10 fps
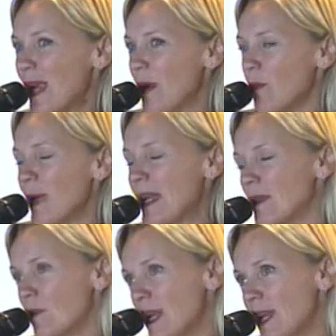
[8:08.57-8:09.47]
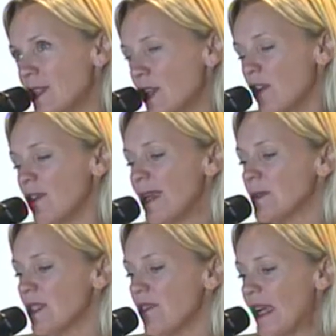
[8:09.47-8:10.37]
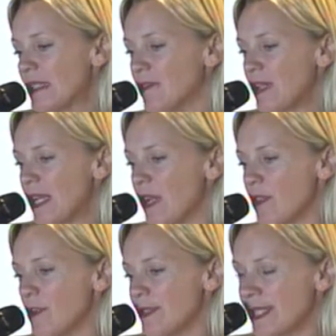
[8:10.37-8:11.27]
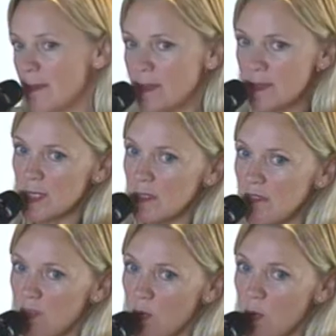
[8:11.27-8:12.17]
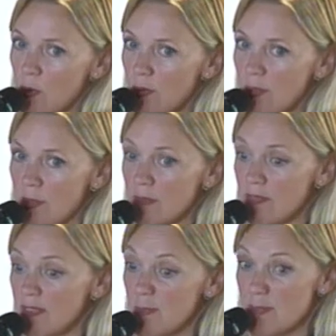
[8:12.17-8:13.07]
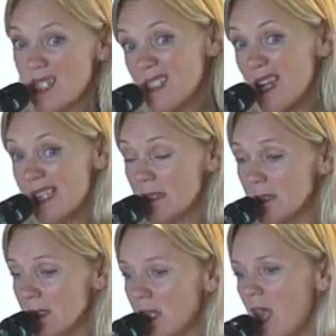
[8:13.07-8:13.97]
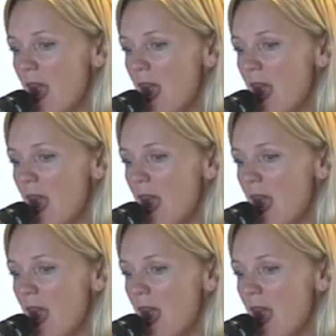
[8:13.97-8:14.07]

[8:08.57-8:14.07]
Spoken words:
when I took over, it was effectively the receptacle for the print titles,